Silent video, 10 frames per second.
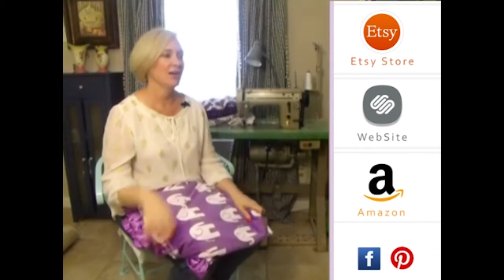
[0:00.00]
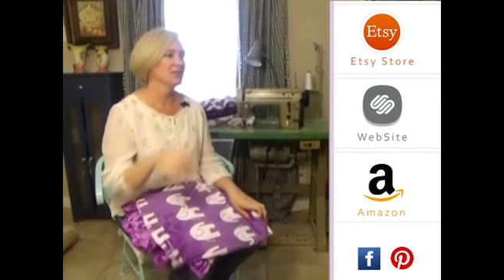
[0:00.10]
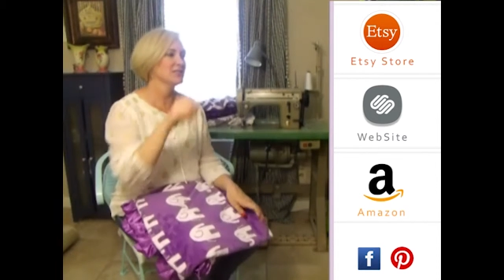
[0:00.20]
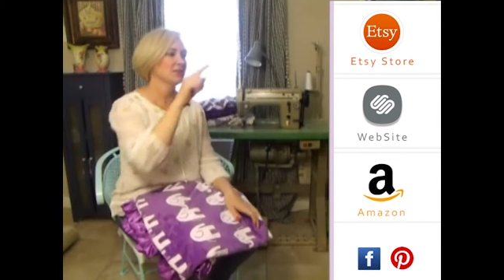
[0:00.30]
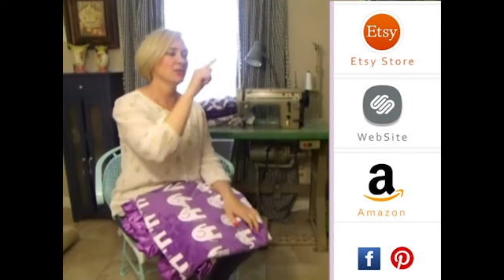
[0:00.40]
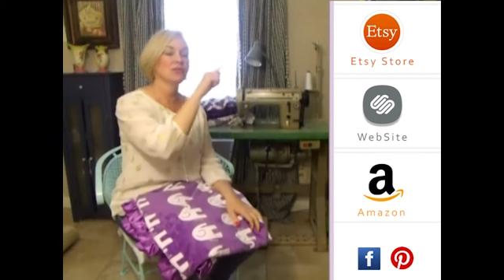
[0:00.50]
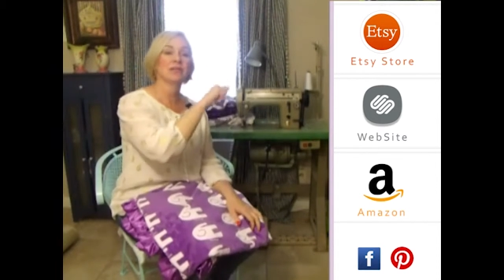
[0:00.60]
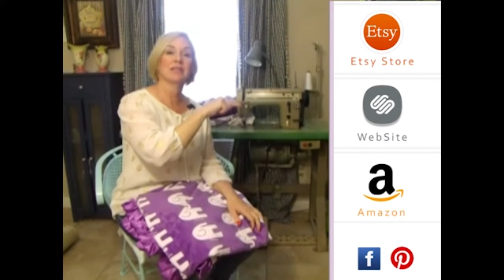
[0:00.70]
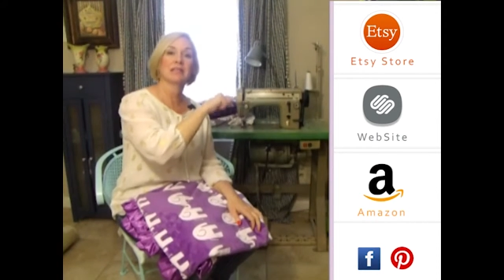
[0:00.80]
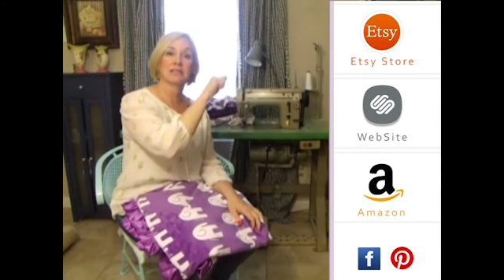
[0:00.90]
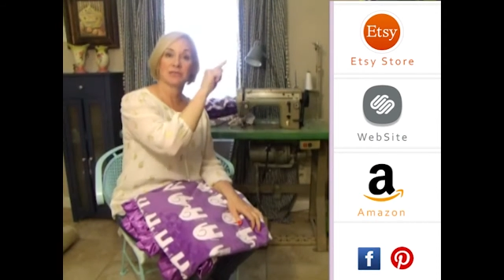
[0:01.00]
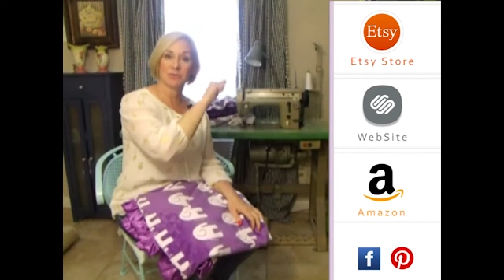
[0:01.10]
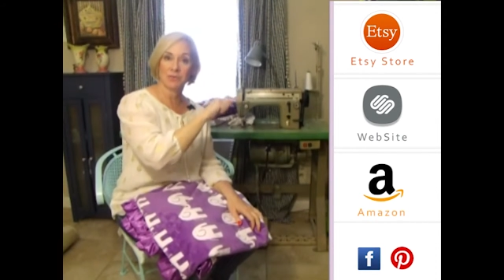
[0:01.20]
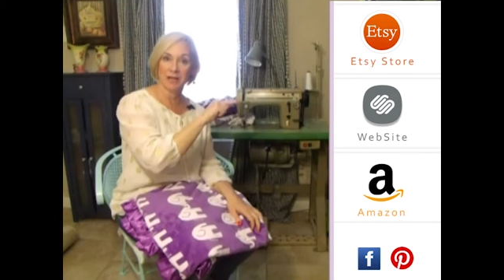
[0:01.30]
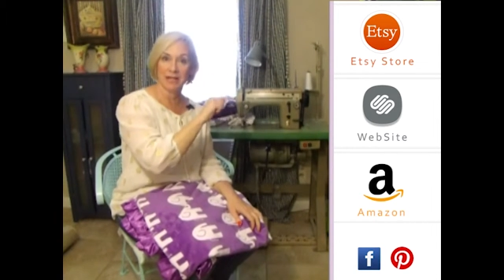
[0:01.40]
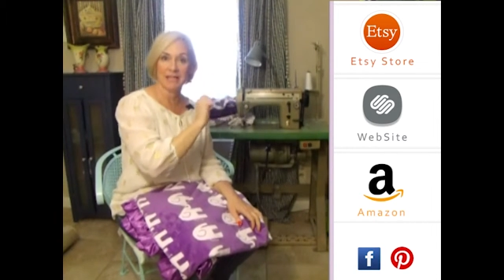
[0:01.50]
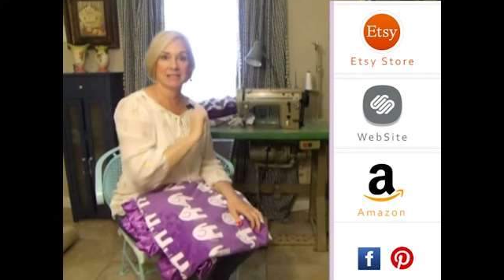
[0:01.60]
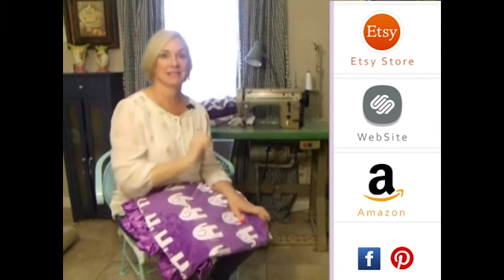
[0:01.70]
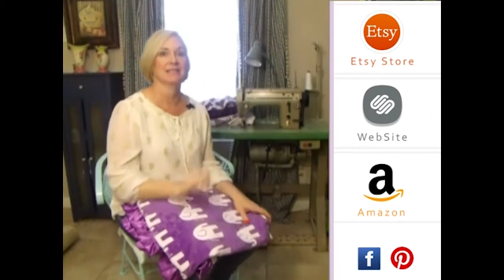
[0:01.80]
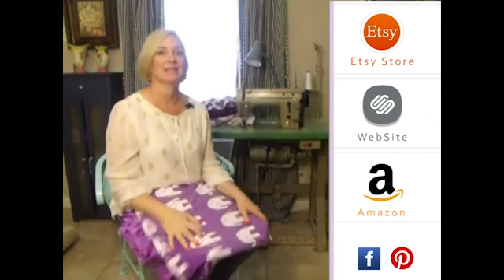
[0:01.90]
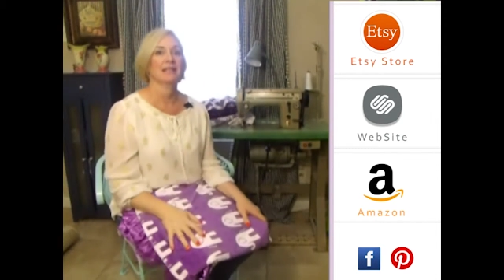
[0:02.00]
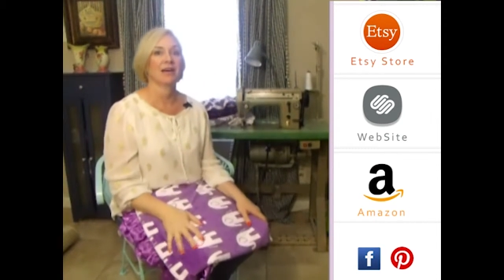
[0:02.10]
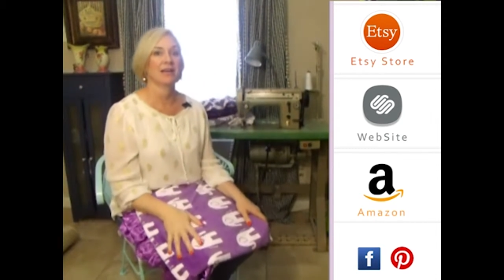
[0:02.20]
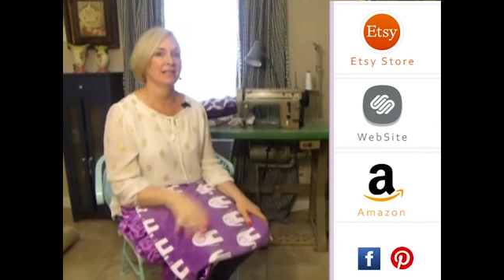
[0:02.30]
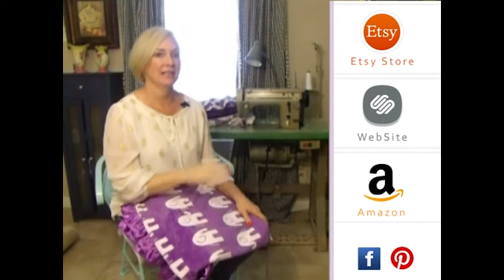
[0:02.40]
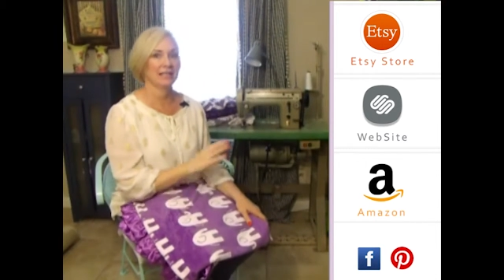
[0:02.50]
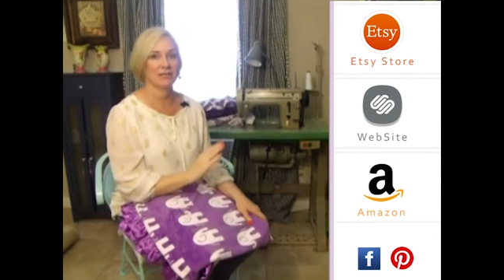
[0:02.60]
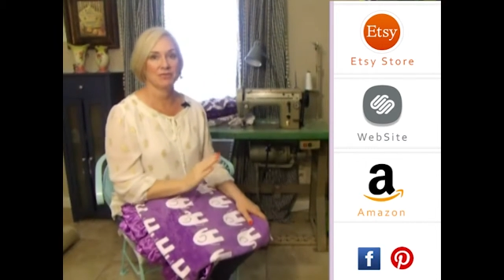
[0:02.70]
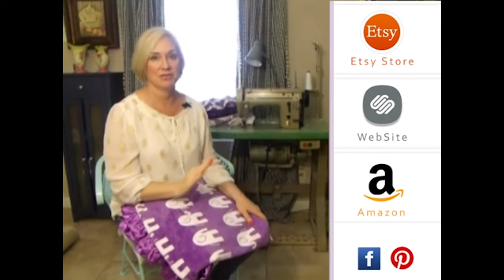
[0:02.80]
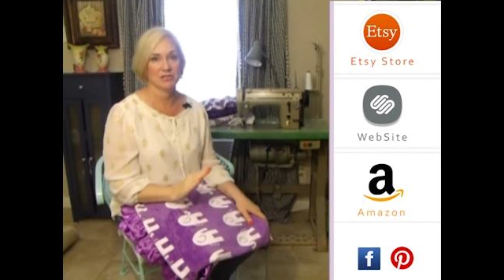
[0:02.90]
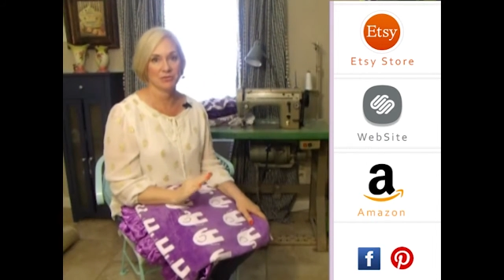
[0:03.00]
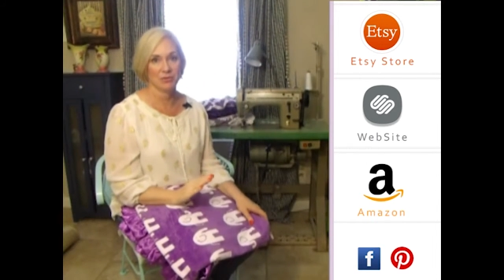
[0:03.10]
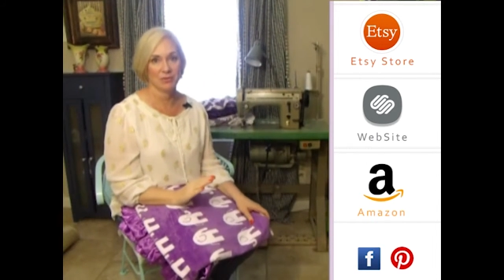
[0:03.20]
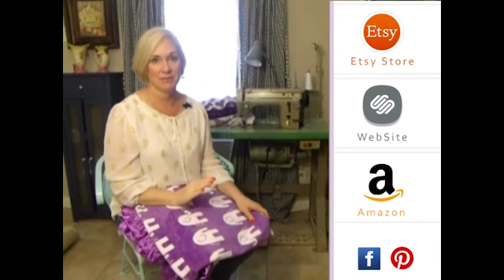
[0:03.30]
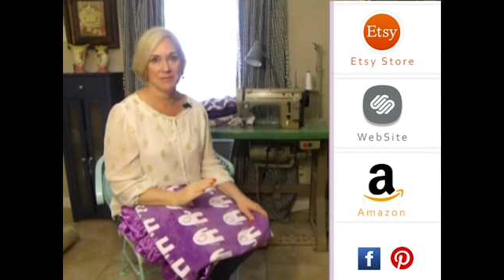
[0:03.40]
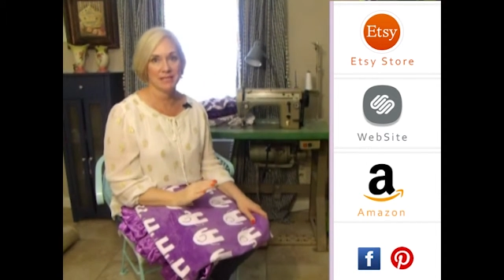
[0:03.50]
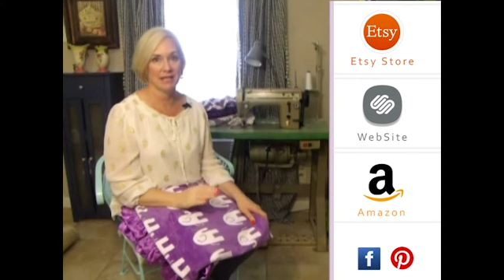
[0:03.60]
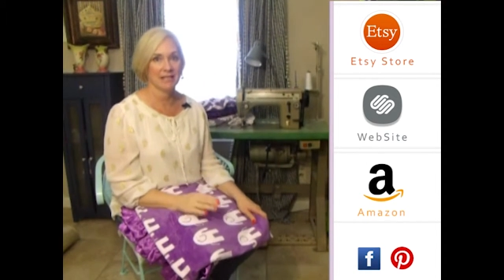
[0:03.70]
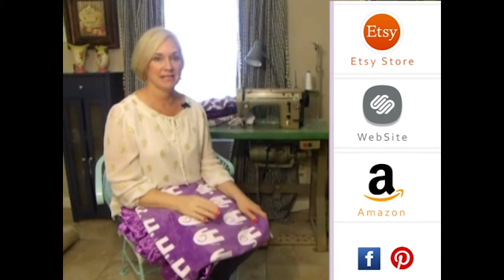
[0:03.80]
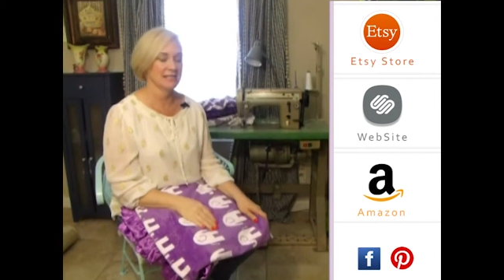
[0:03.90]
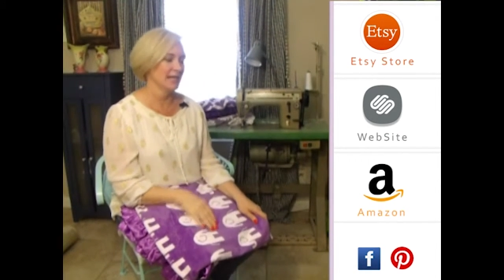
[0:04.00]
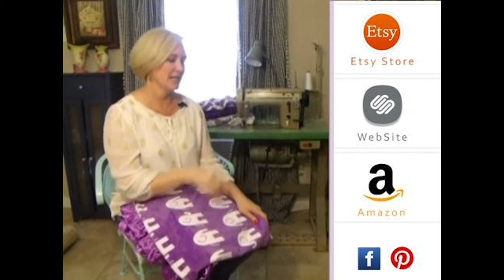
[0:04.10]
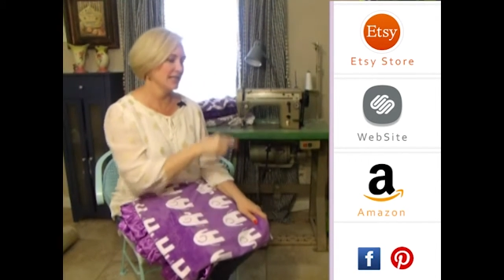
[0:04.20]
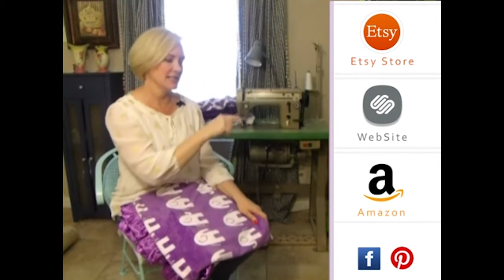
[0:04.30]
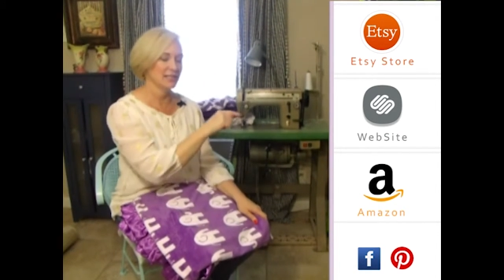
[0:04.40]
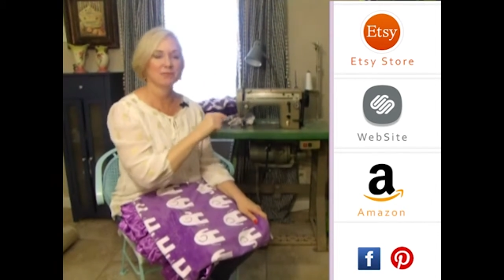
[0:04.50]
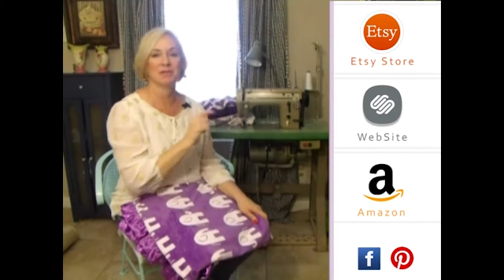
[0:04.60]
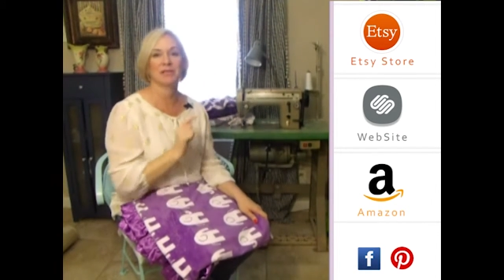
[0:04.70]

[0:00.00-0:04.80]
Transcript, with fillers: Also, you can click to the right on any of our store websites, and down